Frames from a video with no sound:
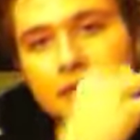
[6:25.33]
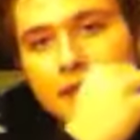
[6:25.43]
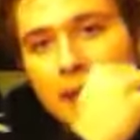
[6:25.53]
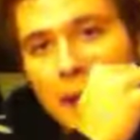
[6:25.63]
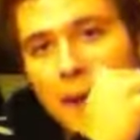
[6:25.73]

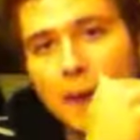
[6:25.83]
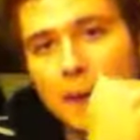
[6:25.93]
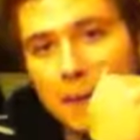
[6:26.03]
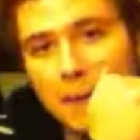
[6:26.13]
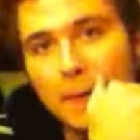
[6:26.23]

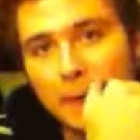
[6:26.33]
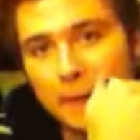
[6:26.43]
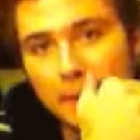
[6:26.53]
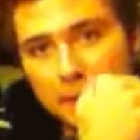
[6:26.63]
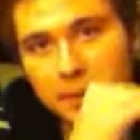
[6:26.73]
how
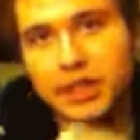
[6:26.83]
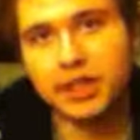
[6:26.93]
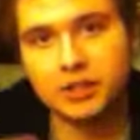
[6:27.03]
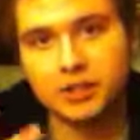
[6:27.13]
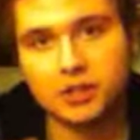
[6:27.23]

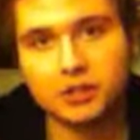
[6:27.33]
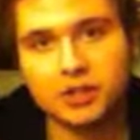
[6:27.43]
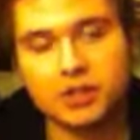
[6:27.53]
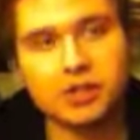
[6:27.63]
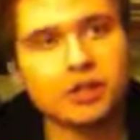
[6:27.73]
players
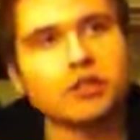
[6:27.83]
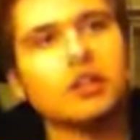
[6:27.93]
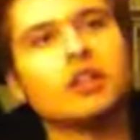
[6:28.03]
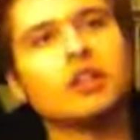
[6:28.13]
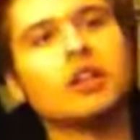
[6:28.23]
treat each other.
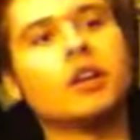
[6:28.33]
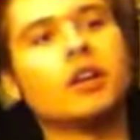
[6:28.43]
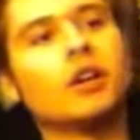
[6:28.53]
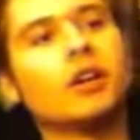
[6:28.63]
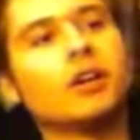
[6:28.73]

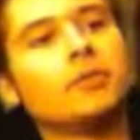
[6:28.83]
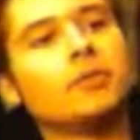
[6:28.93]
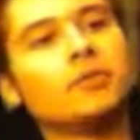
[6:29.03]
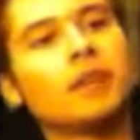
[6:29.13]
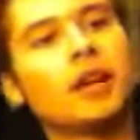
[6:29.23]

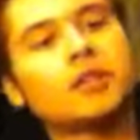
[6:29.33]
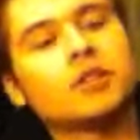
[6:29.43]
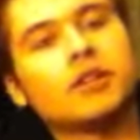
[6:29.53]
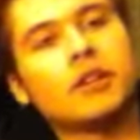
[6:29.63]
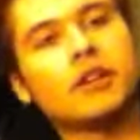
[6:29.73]

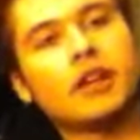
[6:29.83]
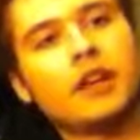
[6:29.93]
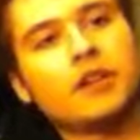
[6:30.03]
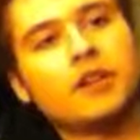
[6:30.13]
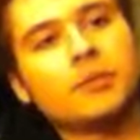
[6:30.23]
Actually, now that I
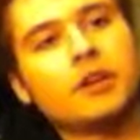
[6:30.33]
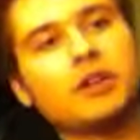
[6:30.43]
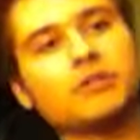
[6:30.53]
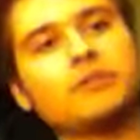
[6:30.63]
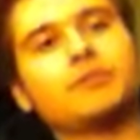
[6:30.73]
think about
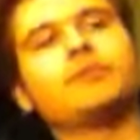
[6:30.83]
it,